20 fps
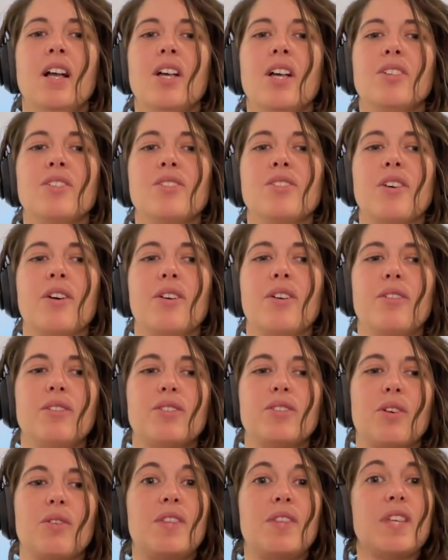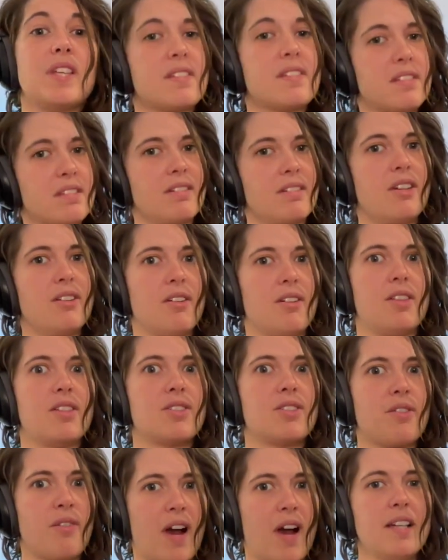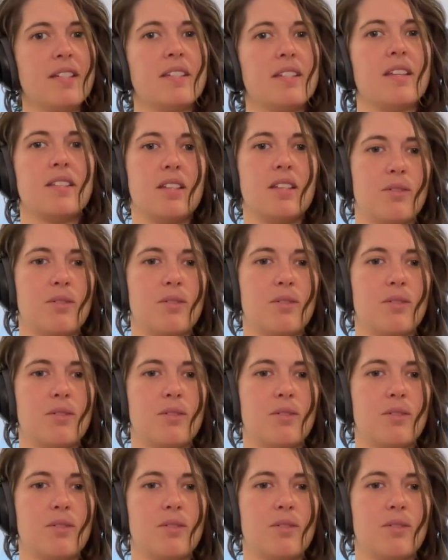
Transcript: so so this you know this crisis